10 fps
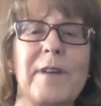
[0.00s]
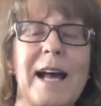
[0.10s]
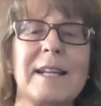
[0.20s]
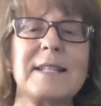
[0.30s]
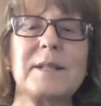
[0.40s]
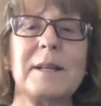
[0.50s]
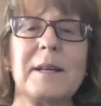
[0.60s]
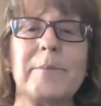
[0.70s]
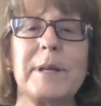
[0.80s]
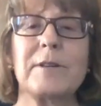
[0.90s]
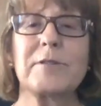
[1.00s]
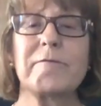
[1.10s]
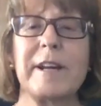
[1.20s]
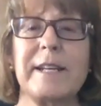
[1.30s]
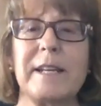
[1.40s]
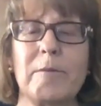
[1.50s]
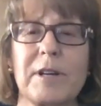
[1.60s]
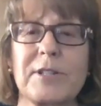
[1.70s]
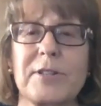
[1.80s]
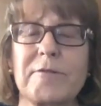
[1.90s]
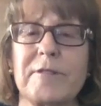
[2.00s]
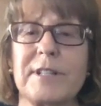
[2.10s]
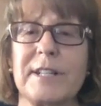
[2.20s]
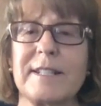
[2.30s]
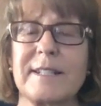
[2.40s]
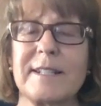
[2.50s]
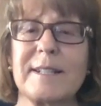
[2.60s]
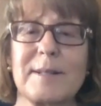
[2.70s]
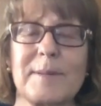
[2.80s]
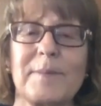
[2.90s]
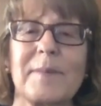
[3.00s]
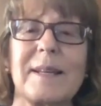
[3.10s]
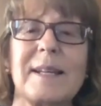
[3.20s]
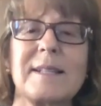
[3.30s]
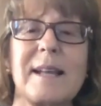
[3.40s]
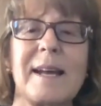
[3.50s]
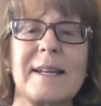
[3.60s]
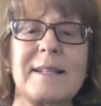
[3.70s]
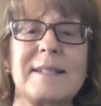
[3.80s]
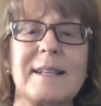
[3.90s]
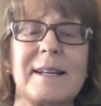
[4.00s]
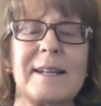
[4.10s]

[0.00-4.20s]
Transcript: valid, because Reiki works through a distance, and